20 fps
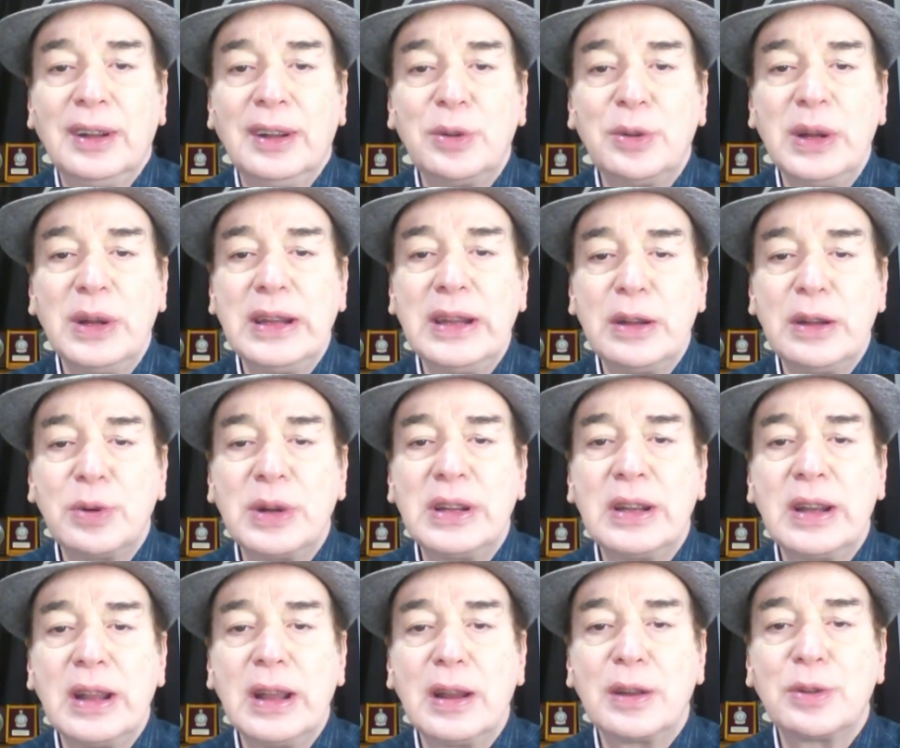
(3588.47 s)

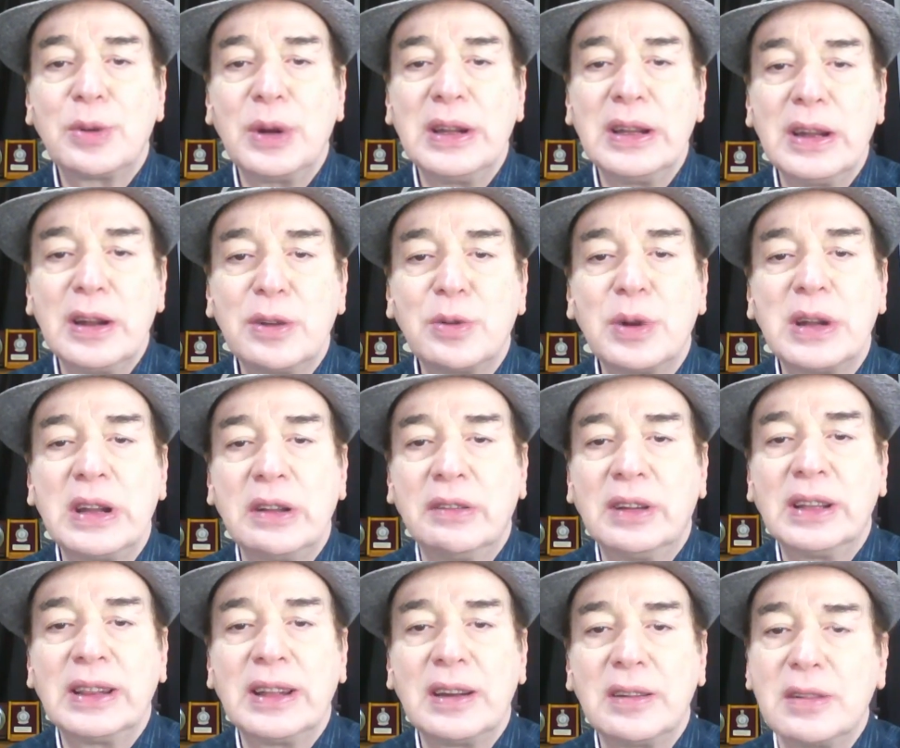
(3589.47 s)
2020 and
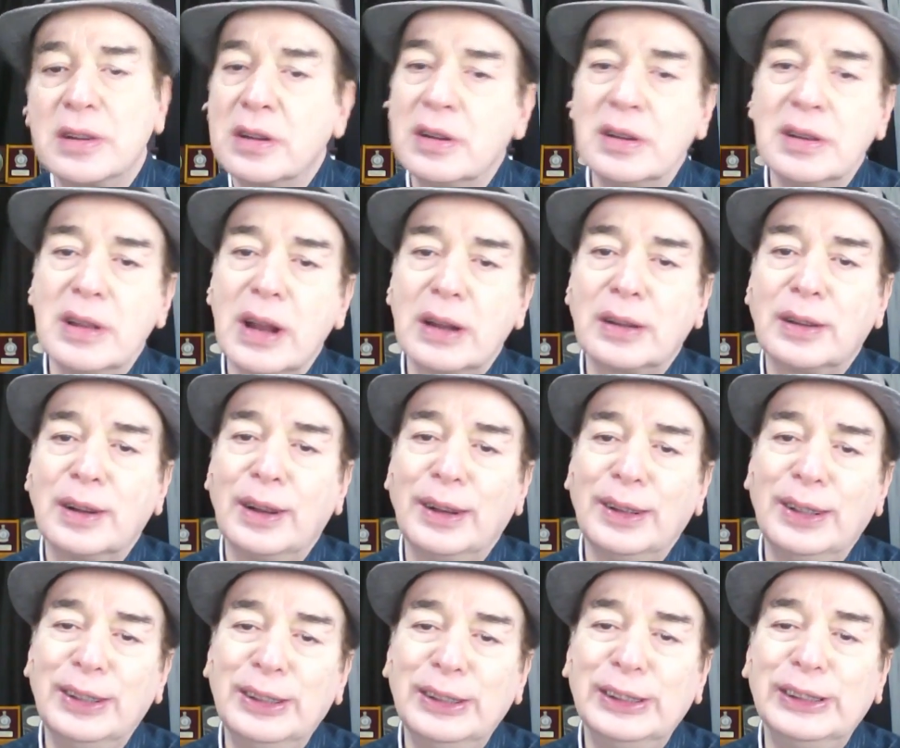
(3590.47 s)
2021 and written that uh,
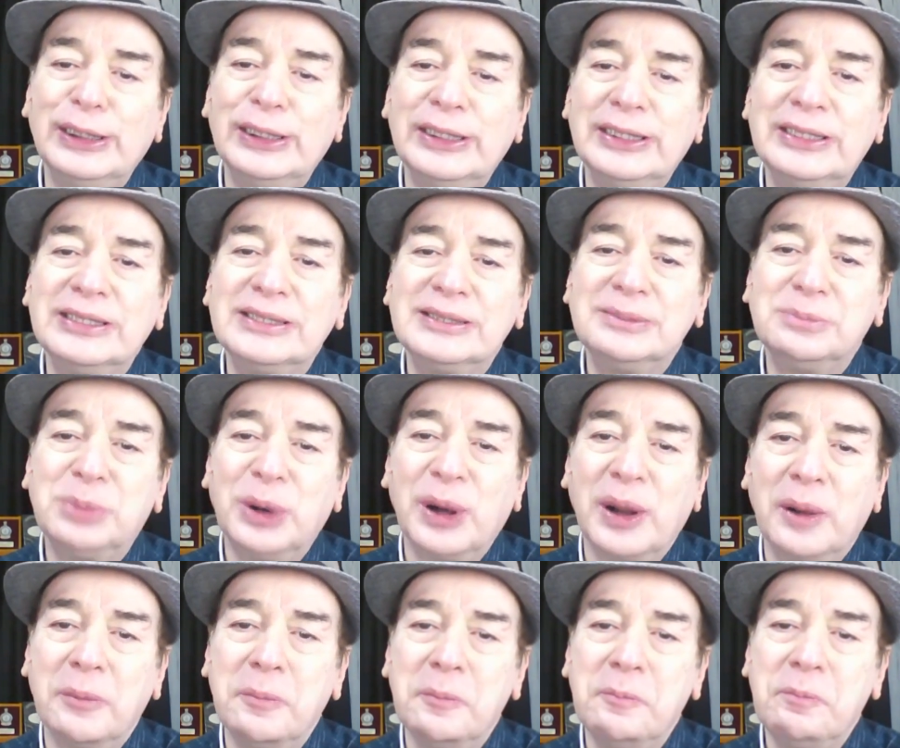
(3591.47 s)
uh,
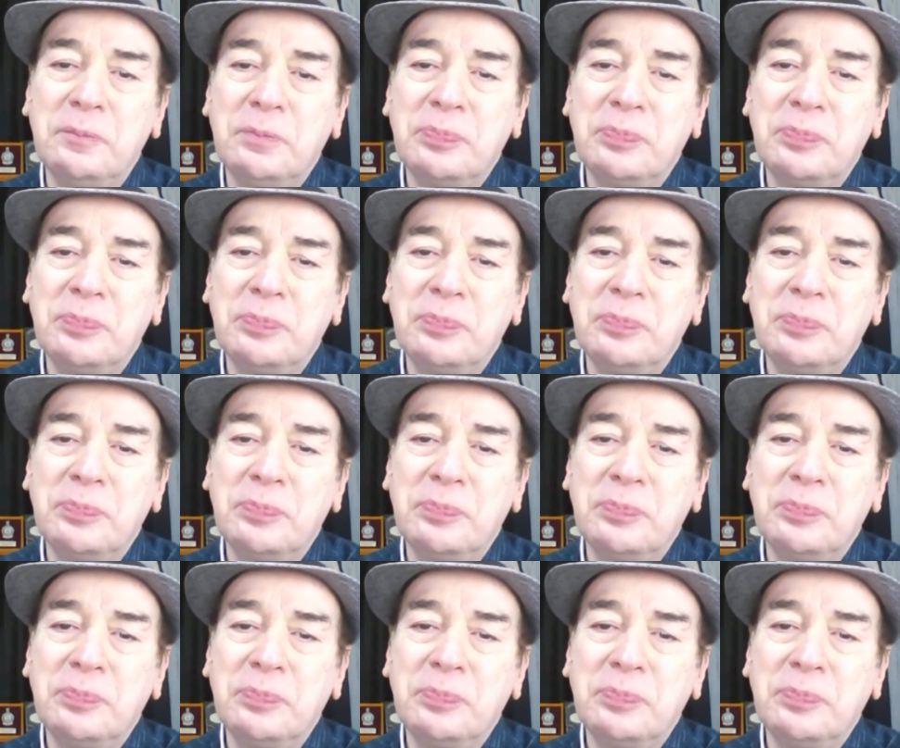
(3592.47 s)
poem.